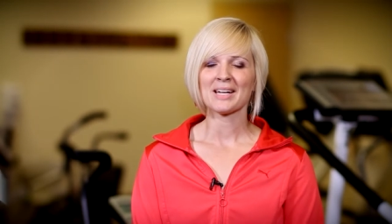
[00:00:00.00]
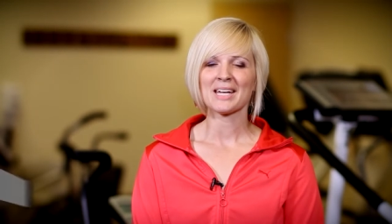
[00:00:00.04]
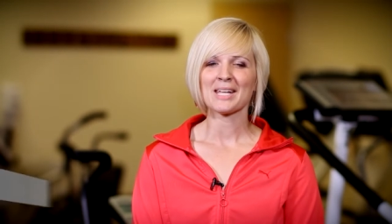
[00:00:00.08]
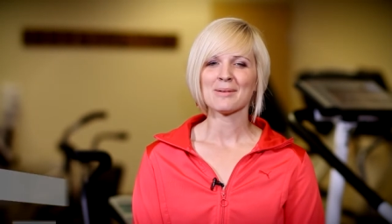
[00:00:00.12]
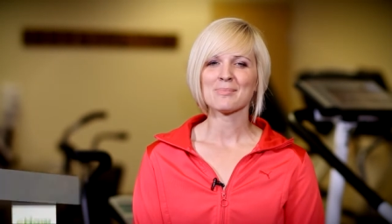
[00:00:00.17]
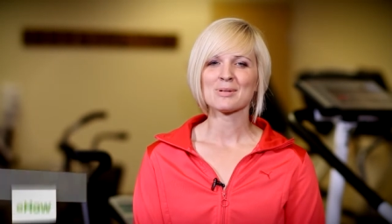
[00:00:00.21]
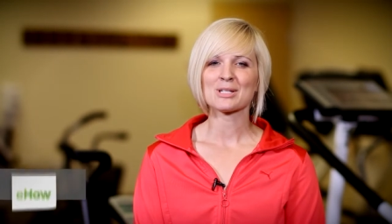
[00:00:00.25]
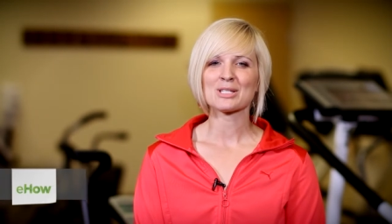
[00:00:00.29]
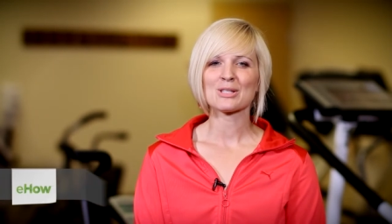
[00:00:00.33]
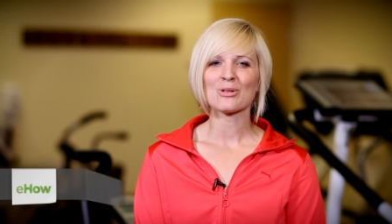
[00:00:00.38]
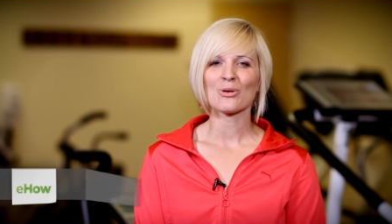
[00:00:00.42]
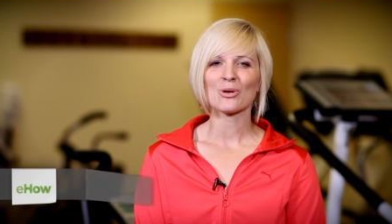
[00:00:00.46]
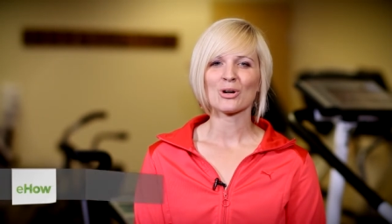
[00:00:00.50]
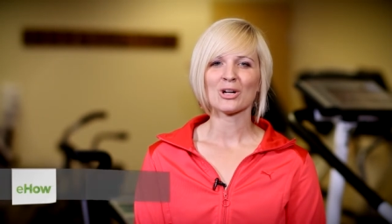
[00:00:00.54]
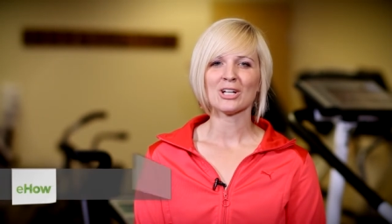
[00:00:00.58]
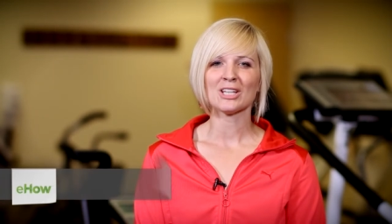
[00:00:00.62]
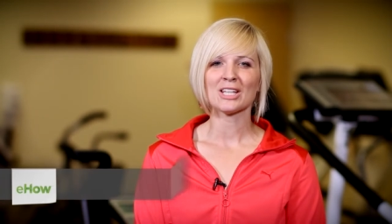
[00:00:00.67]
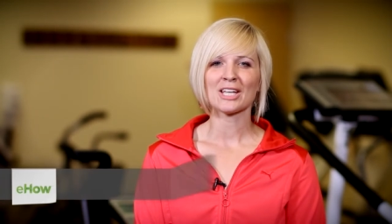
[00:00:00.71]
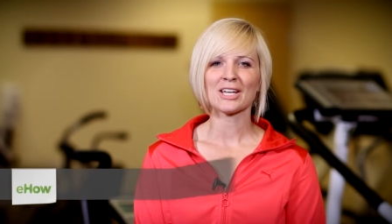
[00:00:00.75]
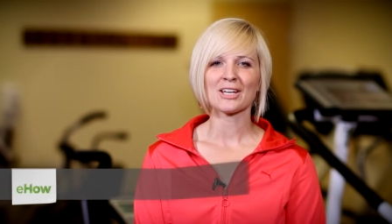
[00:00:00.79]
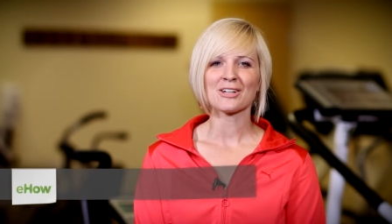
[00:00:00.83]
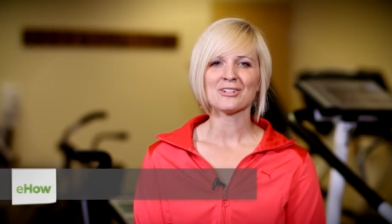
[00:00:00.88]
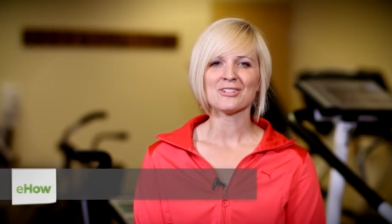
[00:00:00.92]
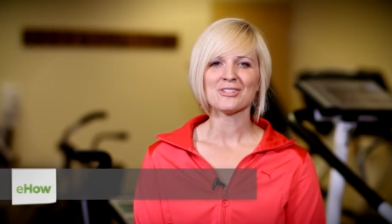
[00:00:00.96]
name is
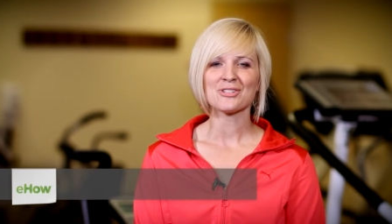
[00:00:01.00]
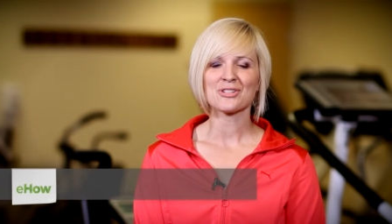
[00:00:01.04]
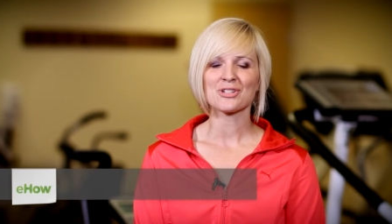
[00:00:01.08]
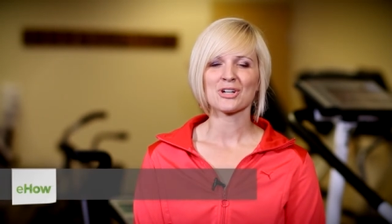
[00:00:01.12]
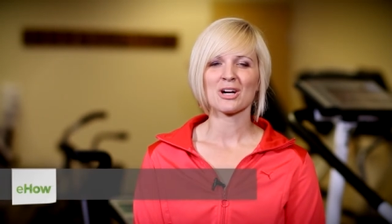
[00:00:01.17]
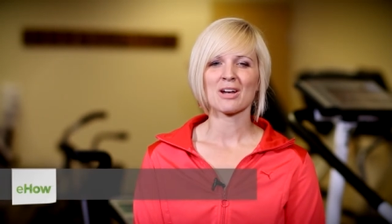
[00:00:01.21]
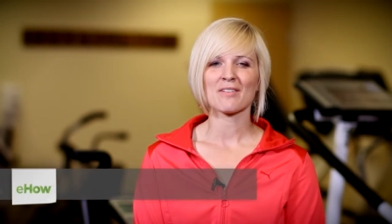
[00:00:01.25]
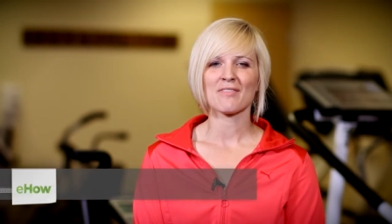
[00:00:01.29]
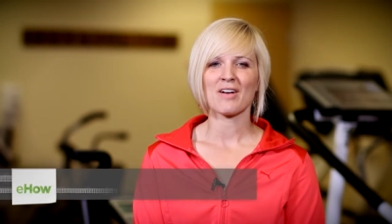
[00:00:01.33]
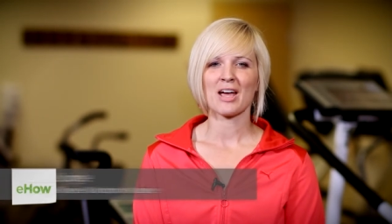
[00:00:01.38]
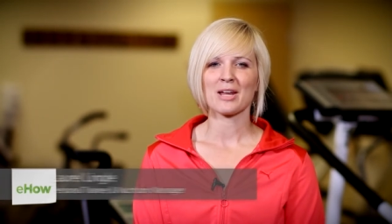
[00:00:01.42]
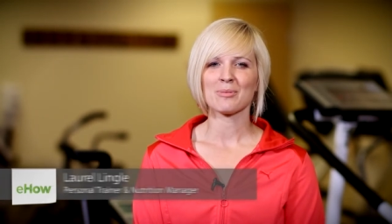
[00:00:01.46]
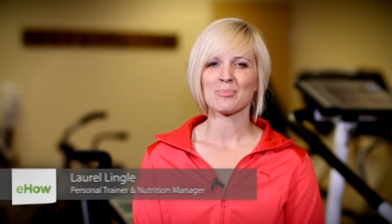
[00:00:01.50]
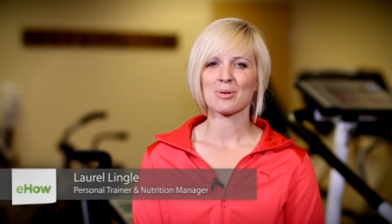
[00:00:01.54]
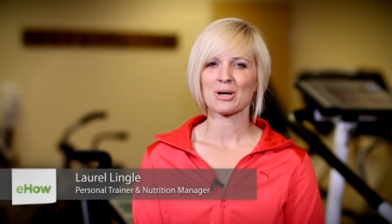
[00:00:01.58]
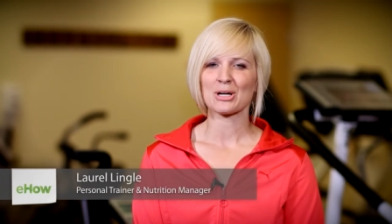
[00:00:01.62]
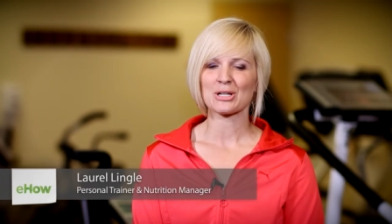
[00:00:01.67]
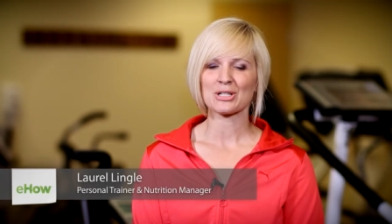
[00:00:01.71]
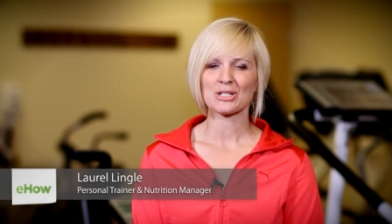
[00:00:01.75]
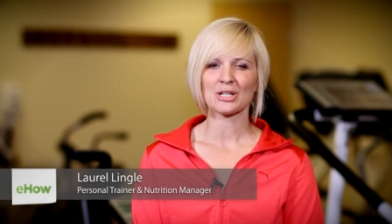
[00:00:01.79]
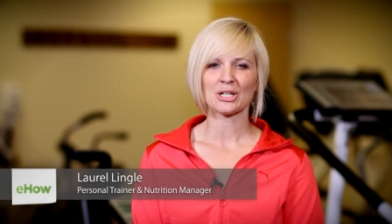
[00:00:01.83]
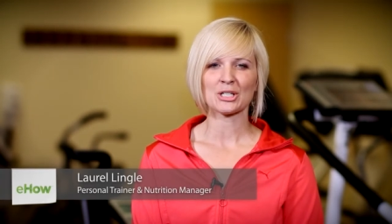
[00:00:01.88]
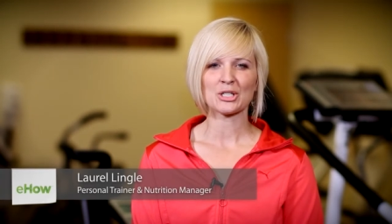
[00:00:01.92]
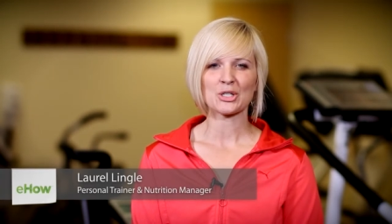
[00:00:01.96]
Laurel Lingle, Certified
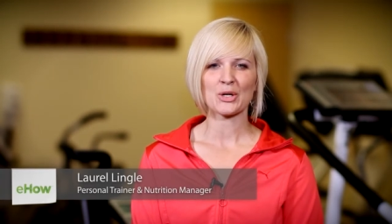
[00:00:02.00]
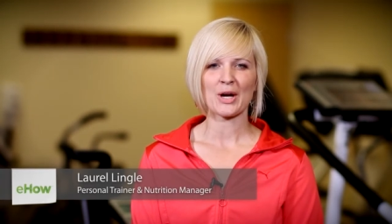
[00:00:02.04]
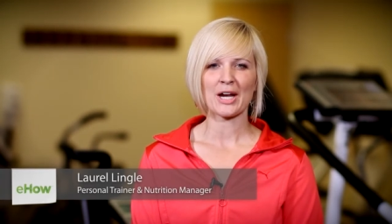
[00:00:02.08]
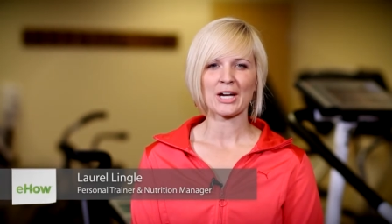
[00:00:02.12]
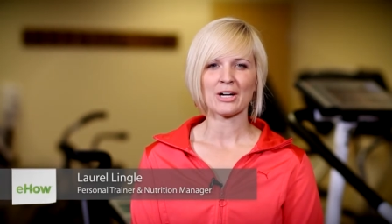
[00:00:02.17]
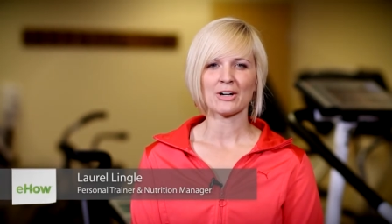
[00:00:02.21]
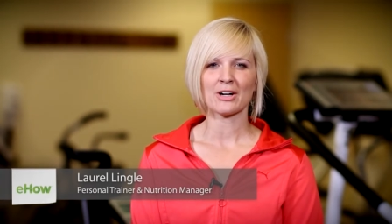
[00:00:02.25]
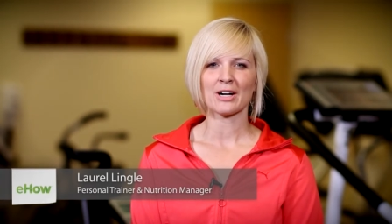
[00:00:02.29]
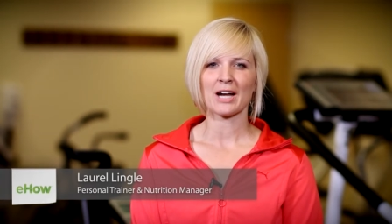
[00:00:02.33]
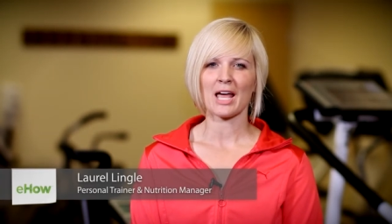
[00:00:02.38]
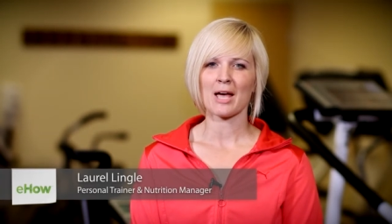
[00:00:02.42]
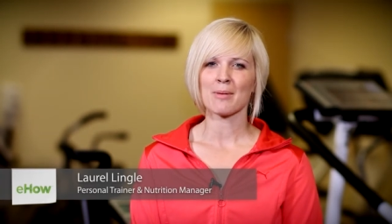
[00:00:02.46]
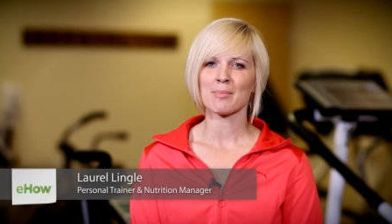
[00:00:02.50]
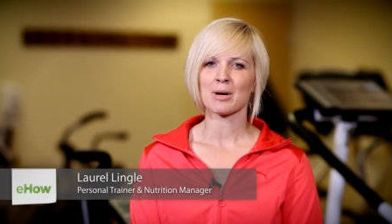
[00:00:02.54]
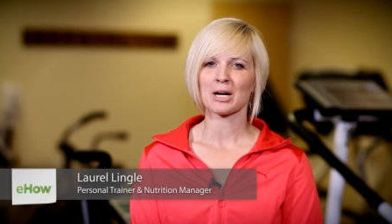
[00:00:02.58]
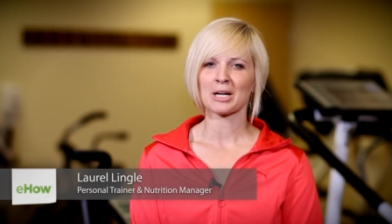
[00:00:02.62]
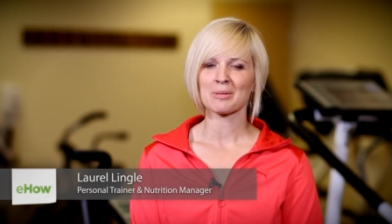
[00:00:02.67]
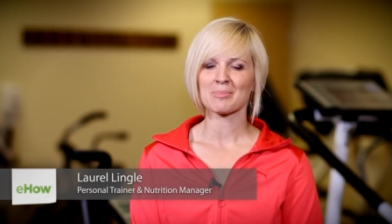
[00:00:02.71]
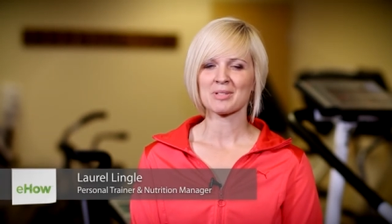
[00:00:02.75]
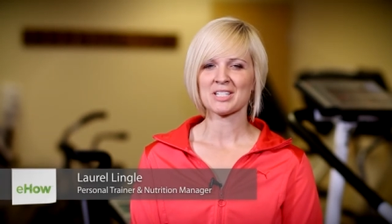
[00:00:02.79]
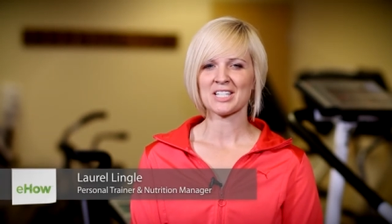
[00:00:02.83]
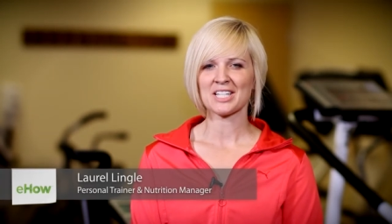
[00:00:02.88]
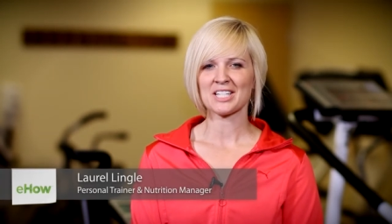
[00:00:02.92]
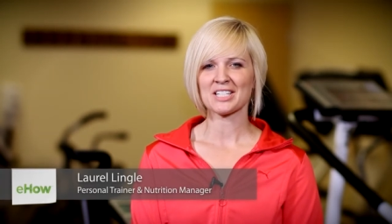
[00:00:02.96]
Personal Trainer at
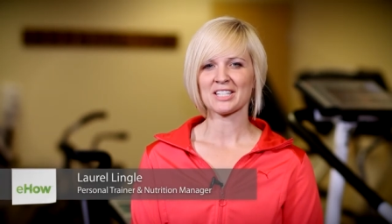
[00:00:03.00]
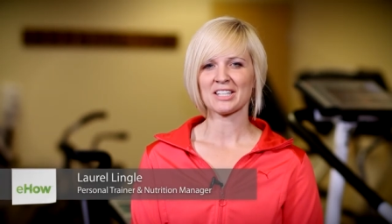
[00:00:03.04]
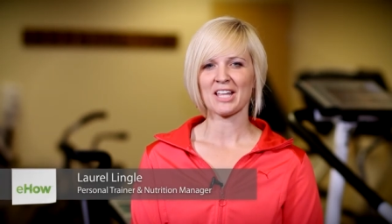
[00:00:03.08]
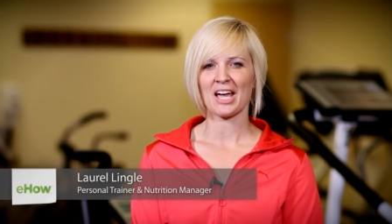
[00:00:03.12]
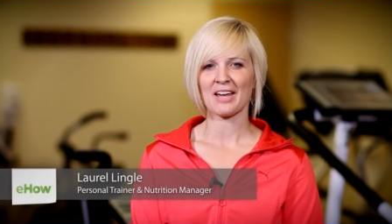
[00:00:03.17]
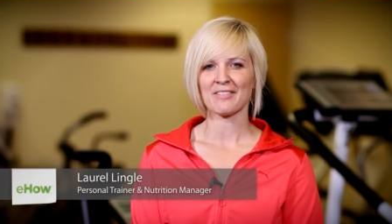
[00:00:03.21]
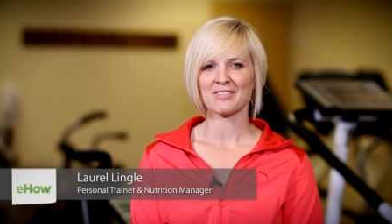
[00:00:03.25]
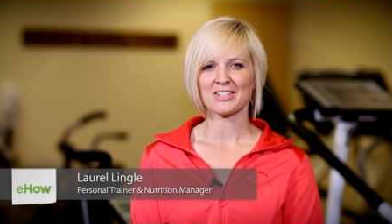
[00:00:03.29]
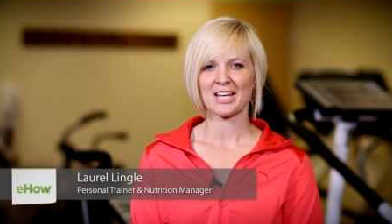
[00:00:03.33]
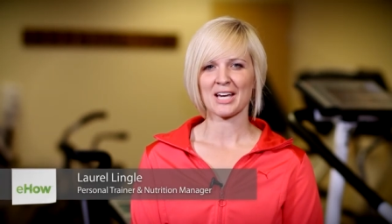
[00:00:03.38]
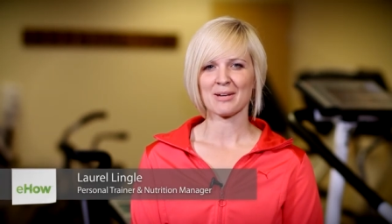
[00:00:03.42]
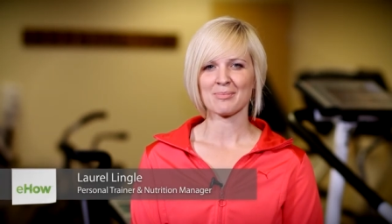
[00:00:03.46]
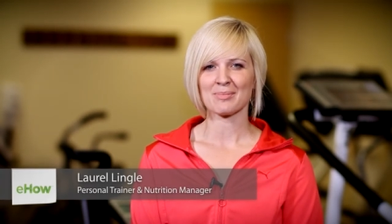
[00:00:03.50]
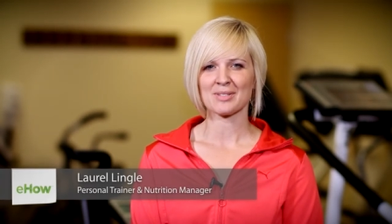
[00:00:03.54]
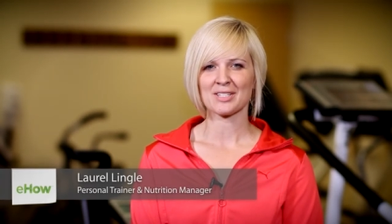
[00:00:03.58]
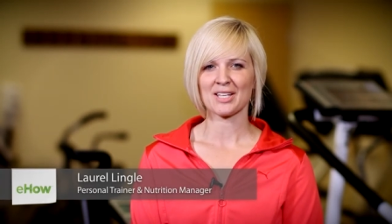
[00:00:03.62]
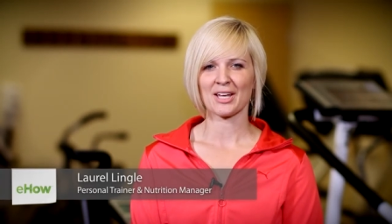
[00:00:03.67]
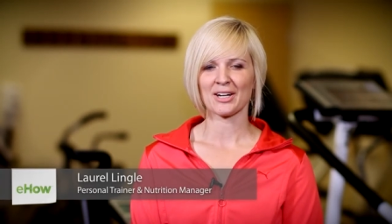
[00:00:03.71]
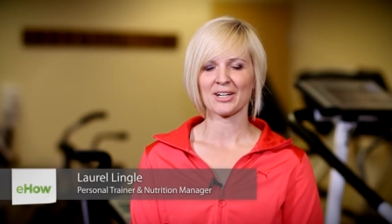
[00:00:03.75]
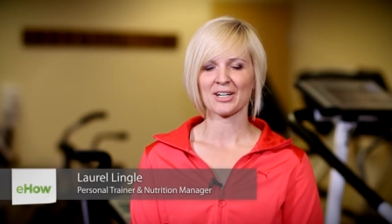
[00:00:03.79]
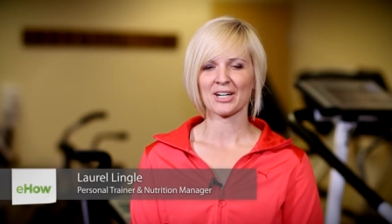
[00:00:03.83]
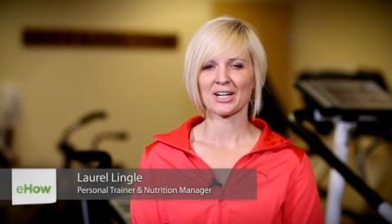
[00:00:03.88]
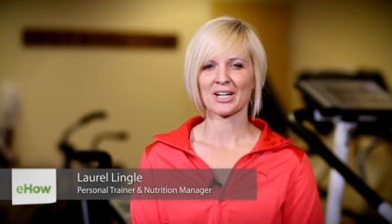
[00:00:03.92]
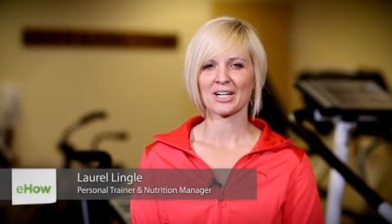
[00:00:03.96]
MRMC's Lifetime
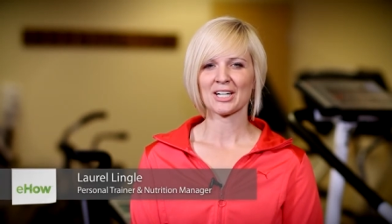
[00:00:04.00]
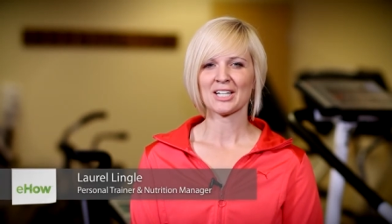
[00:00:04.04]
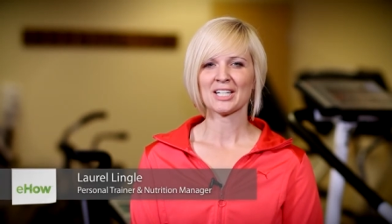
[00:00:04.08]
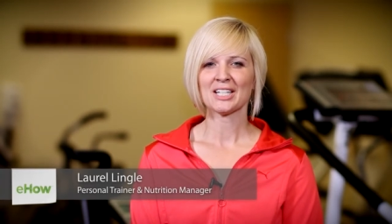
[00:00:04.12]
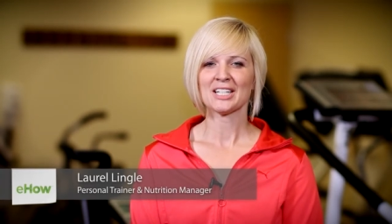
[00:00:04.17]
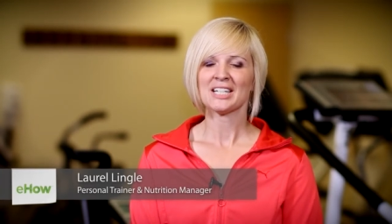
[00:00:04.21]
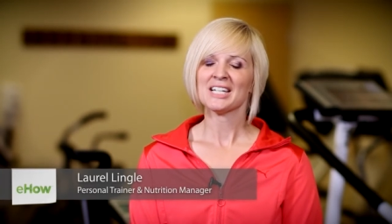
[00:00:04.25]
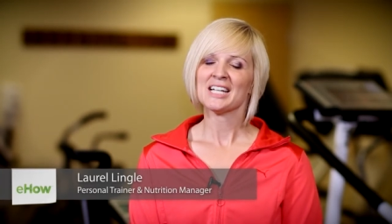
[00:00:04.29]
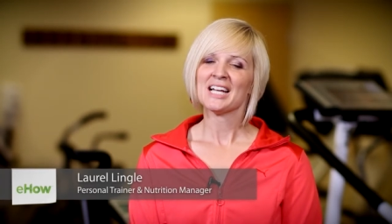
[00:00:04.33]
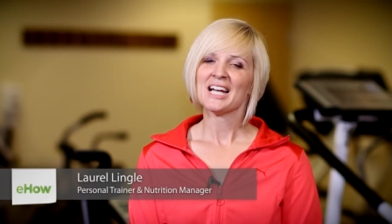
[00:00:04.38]
Center.